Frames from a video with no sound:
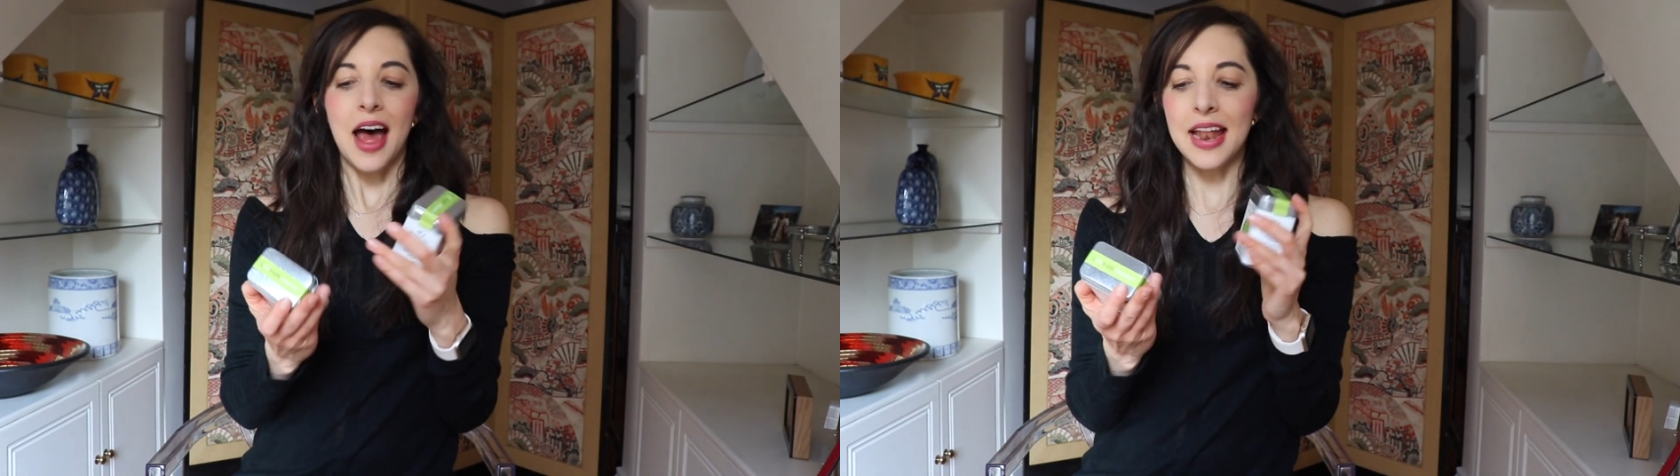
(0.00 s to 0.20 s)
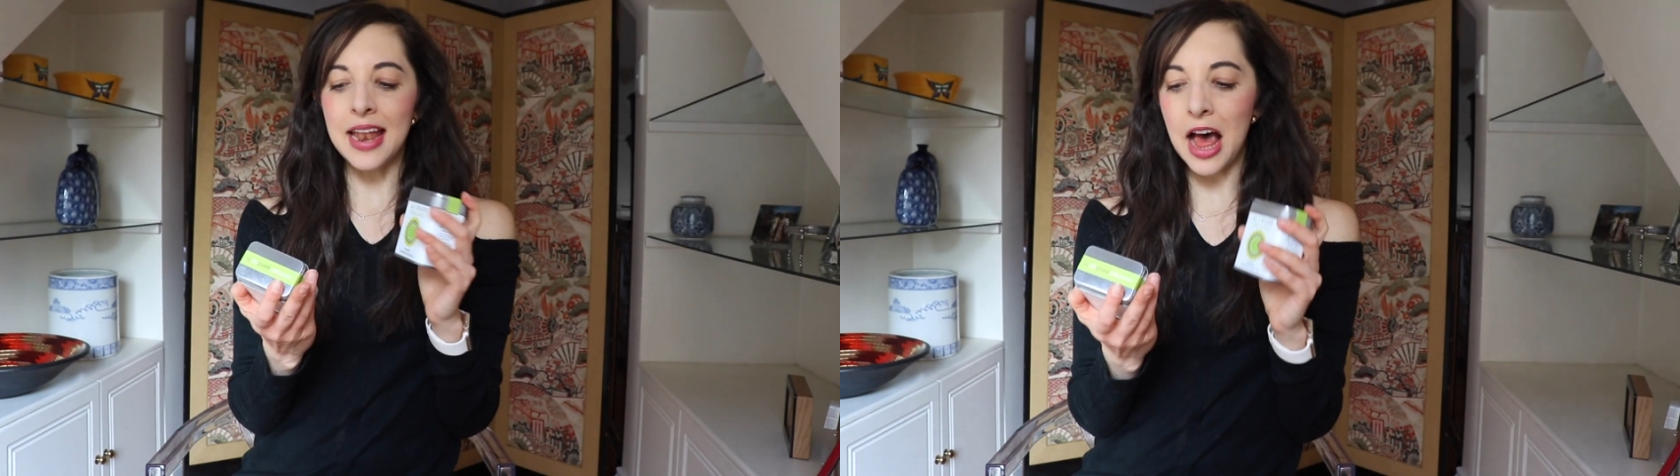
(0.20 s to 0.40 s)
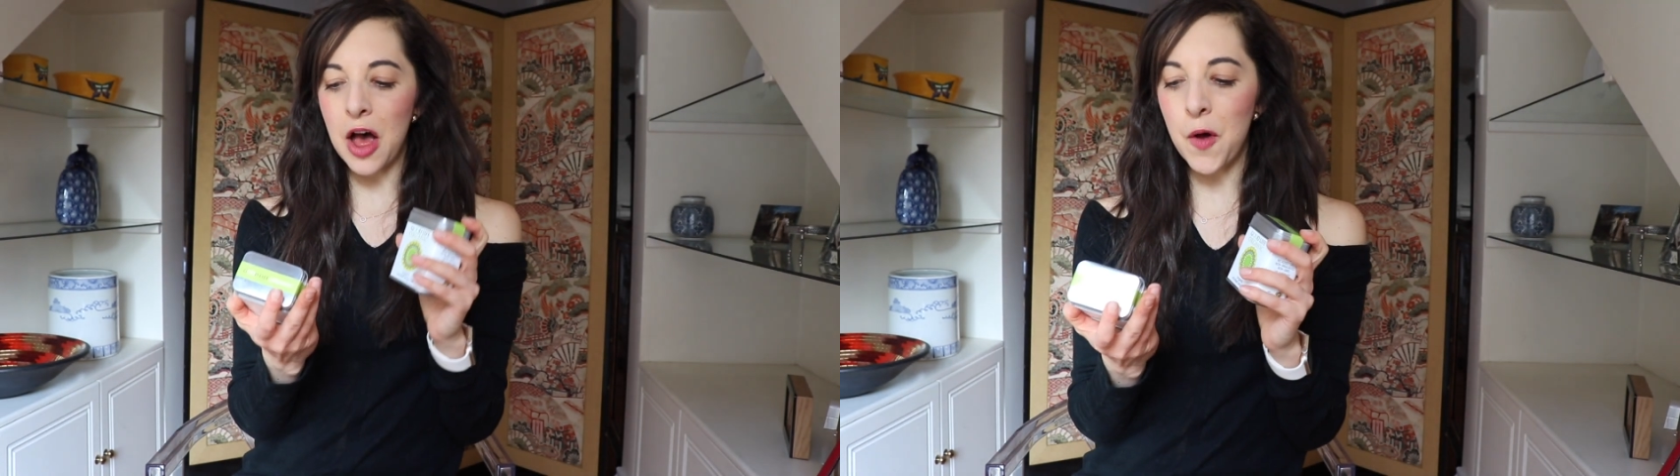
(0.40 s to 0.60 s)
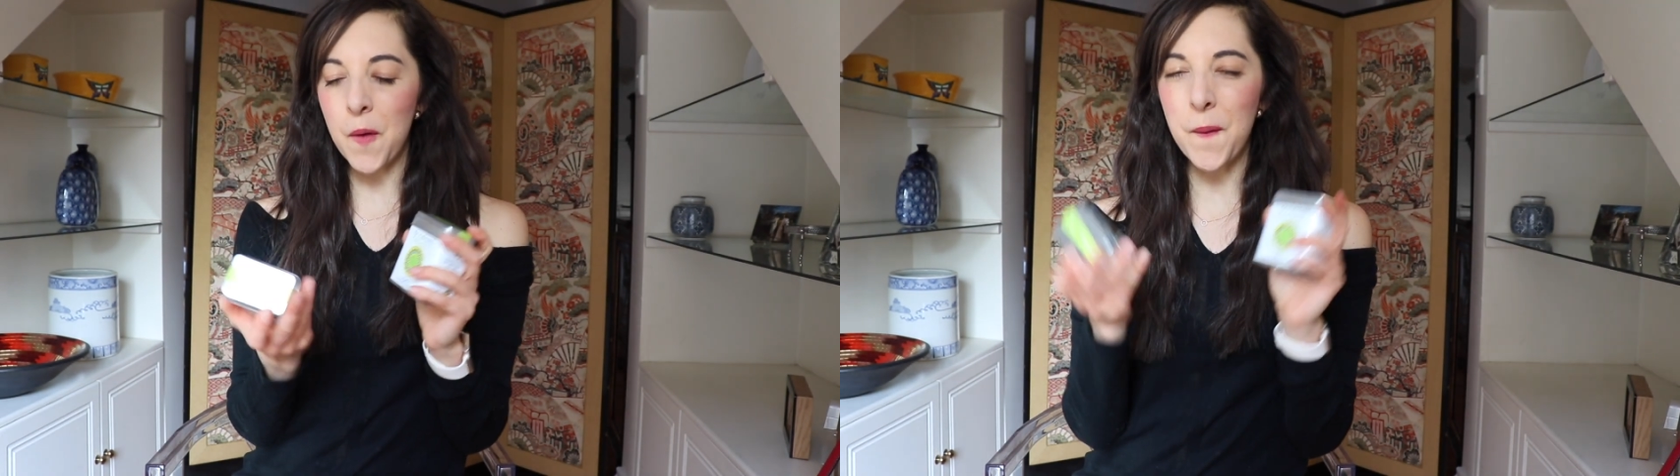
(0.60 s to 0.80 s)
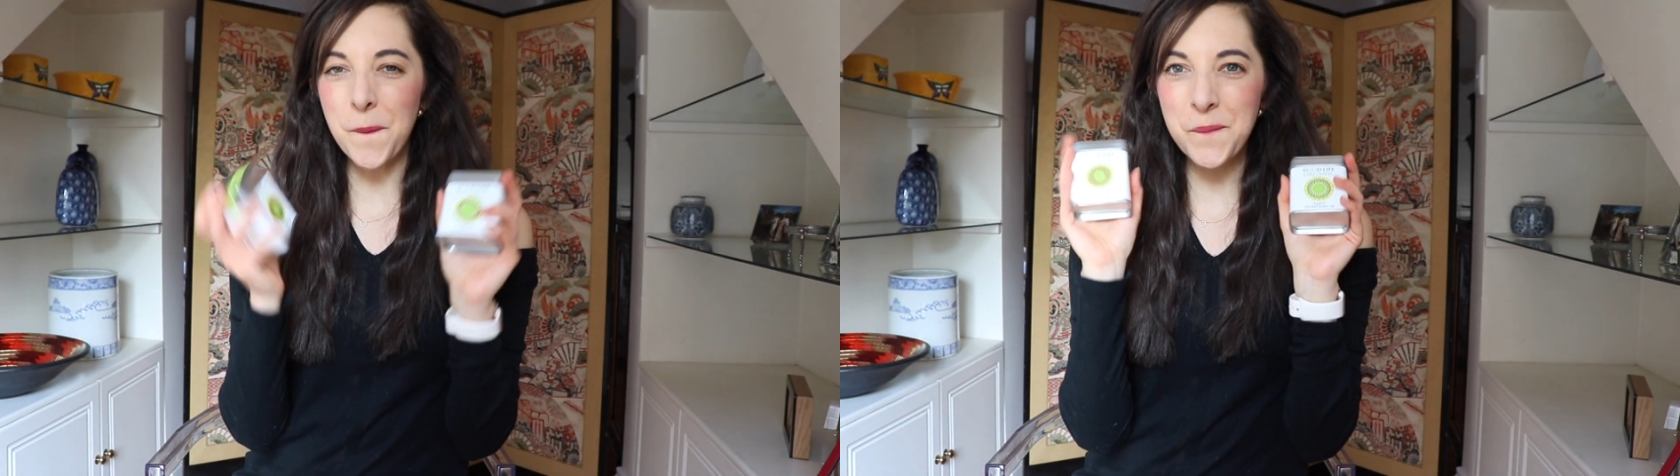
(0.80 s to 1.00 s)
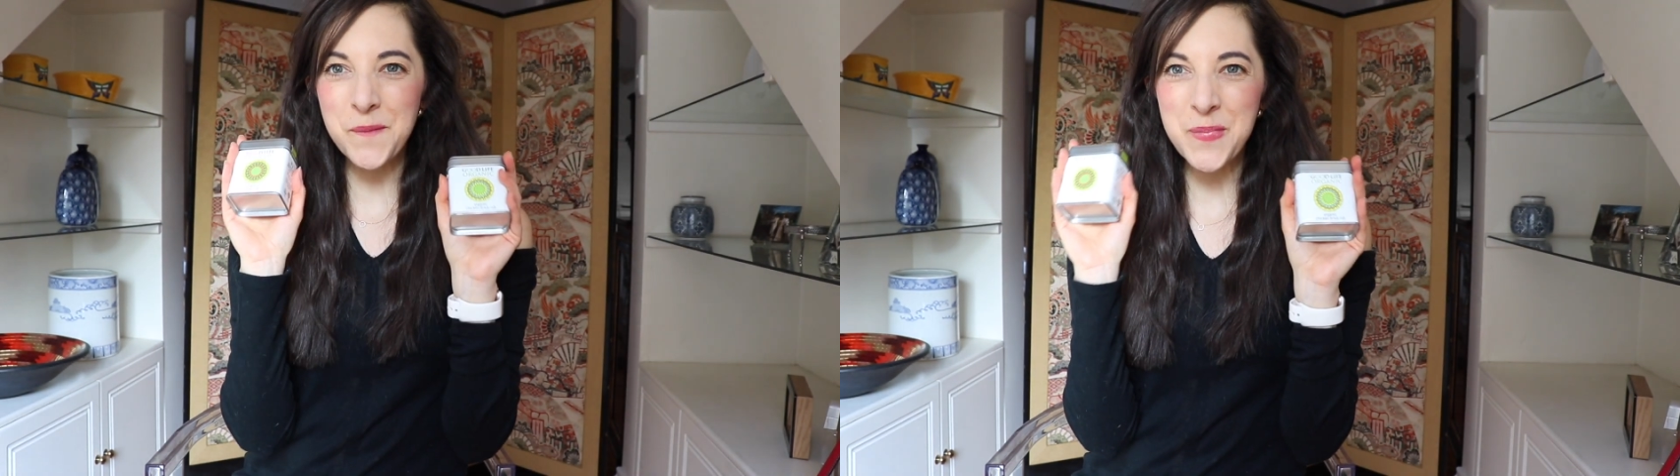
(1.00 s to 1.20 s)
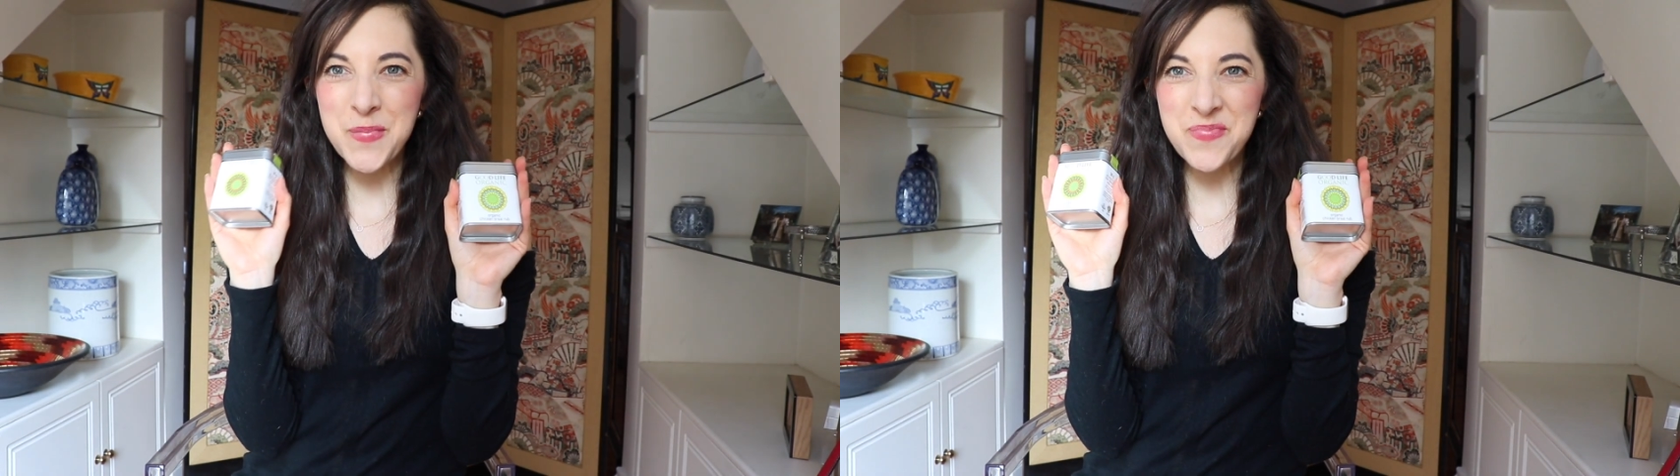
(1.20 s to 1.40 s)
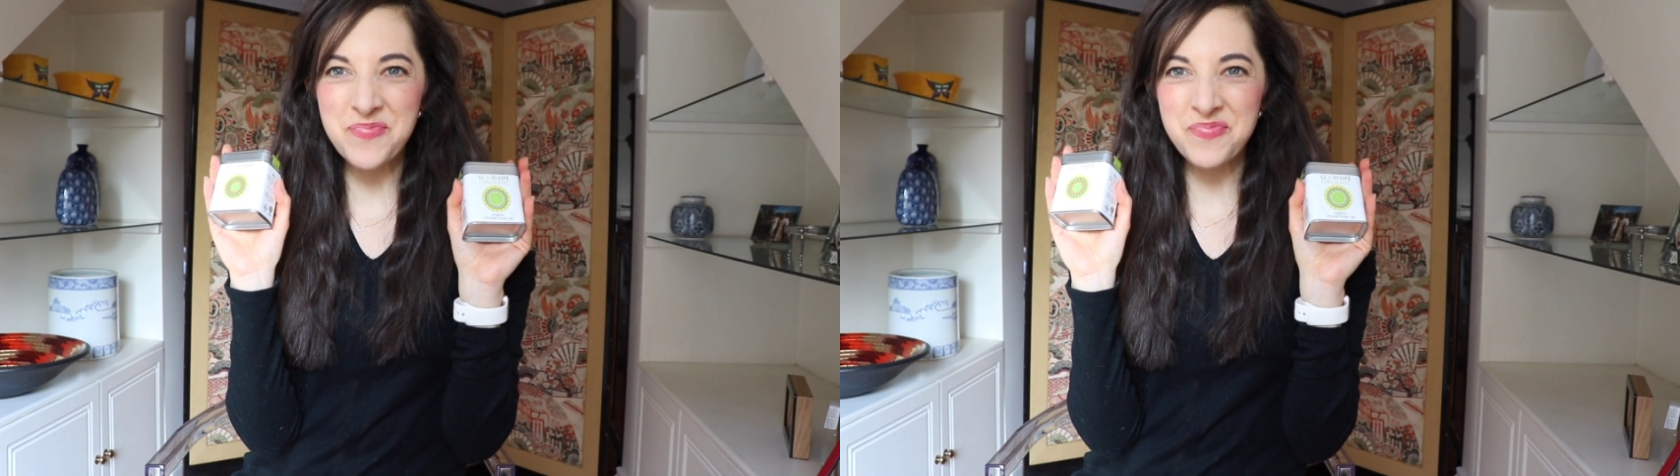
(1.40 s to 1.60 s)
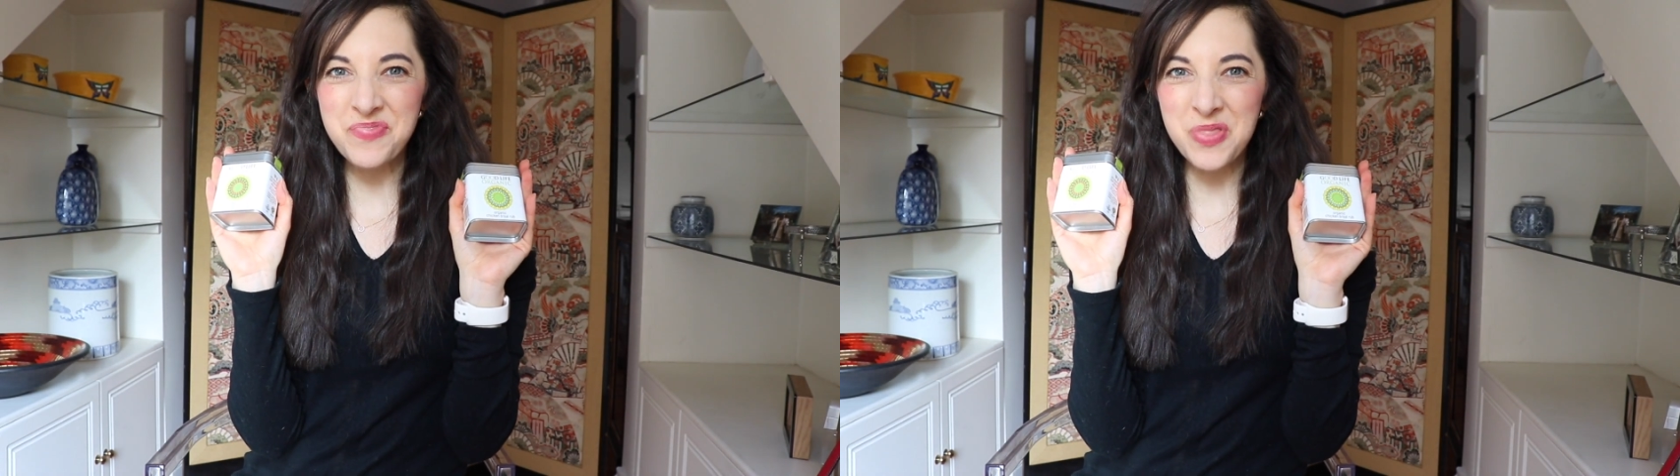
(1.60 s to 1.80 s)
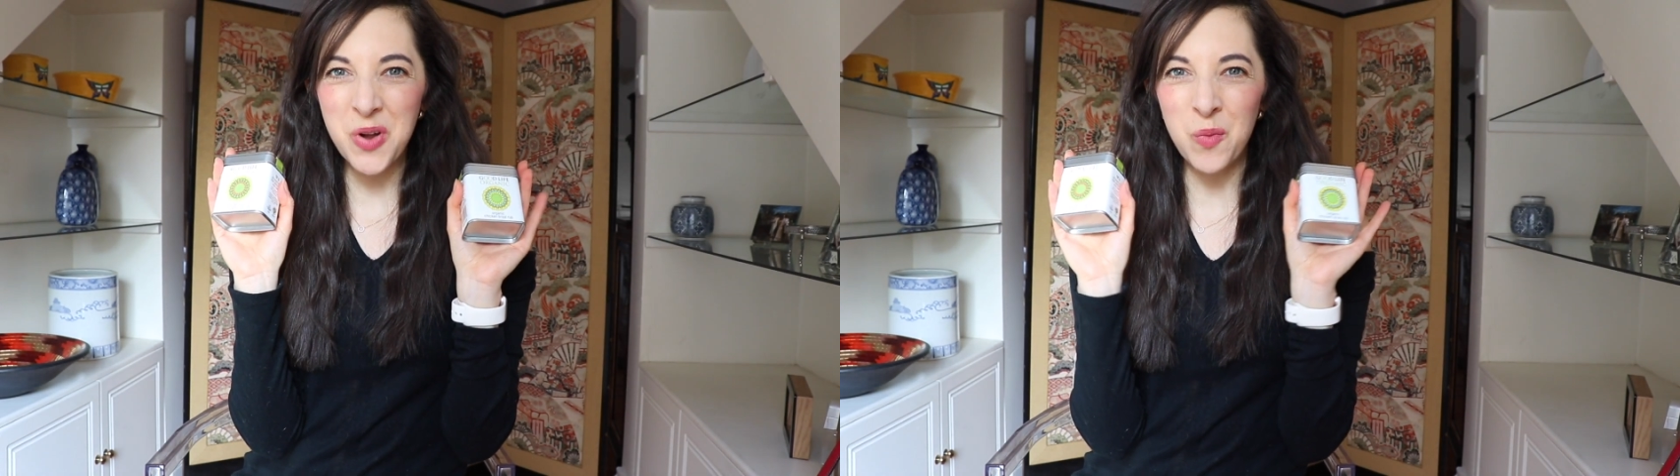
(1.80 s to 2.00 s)
Now,
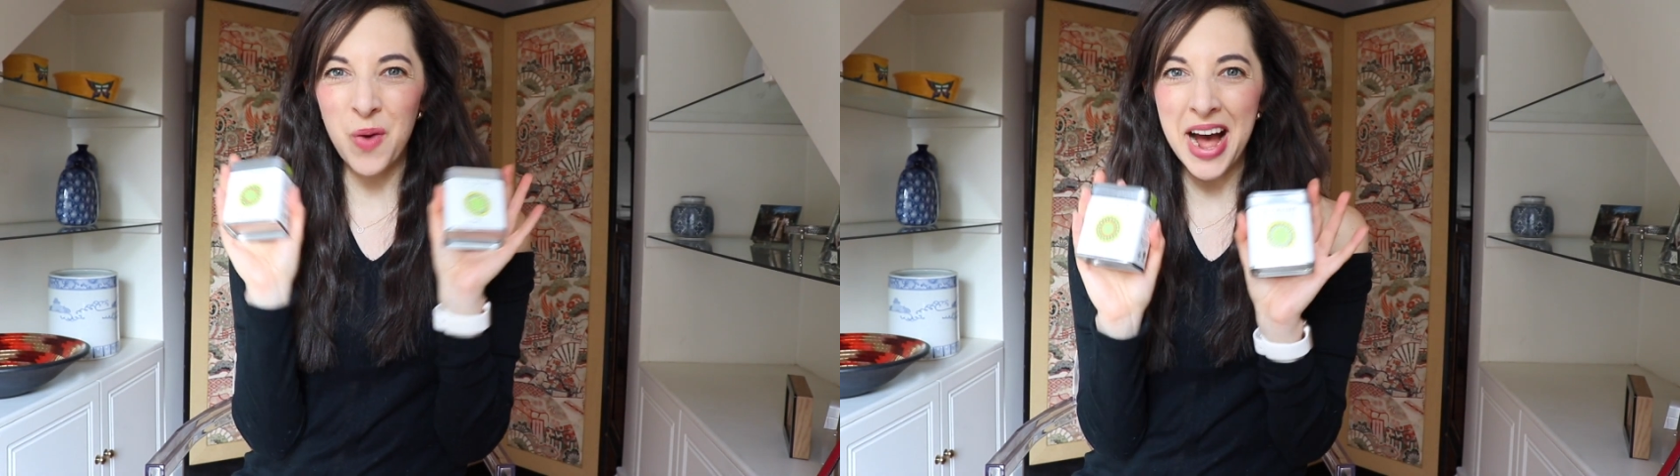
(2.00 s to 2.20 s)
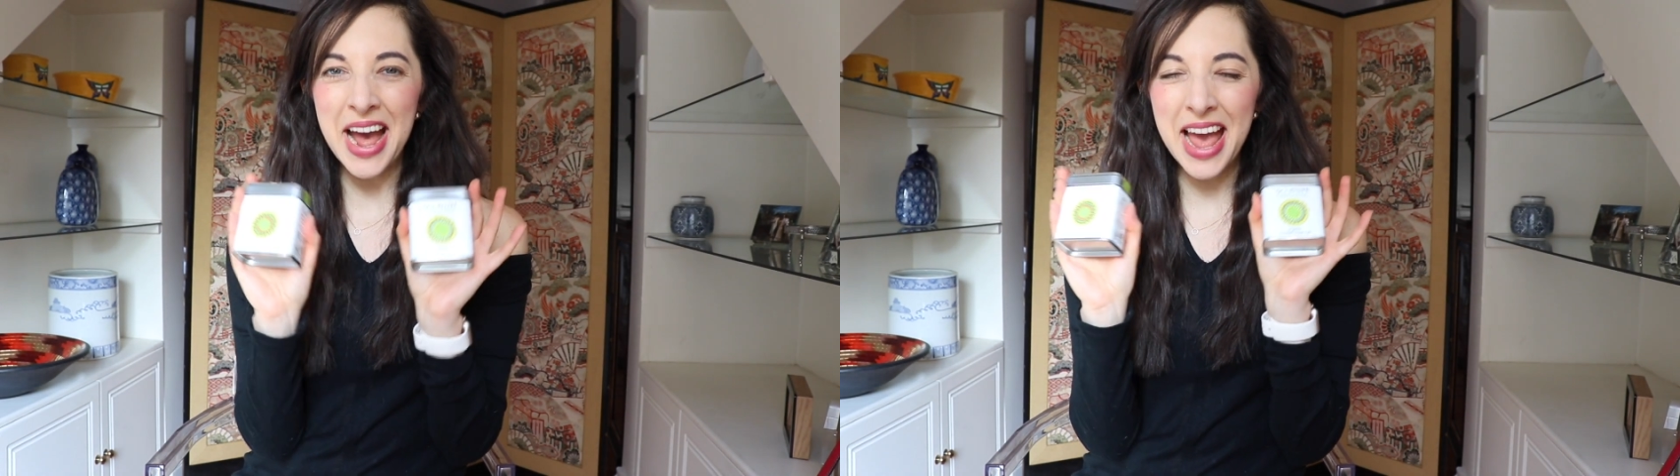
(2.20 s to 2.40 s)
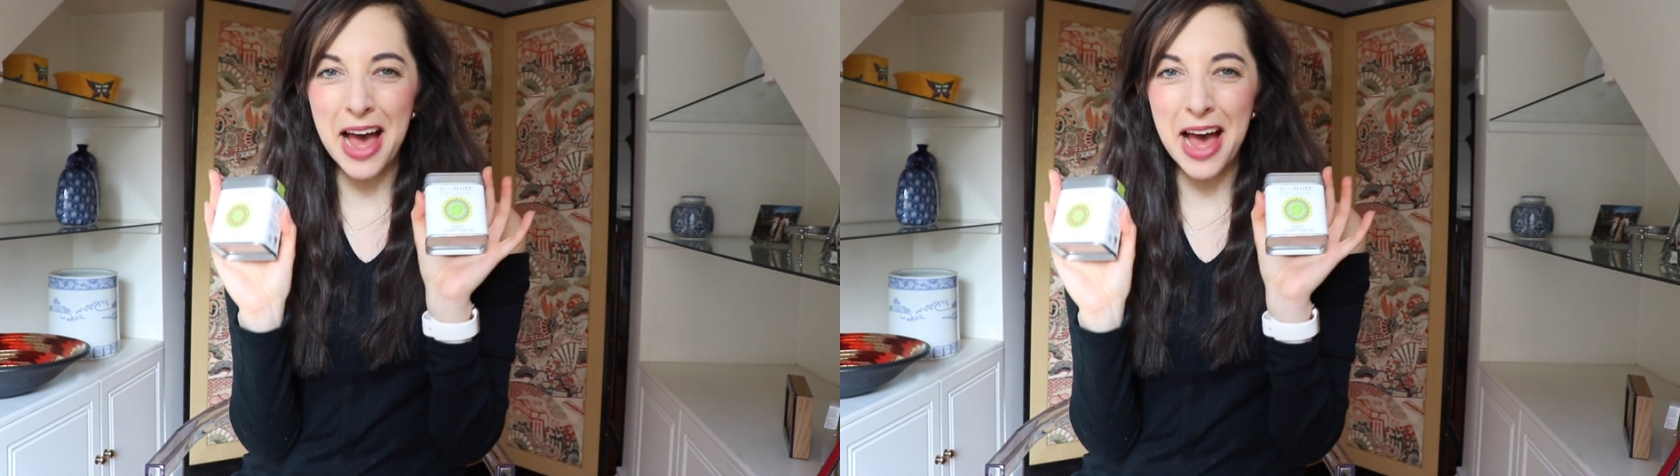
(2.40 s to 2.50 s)
why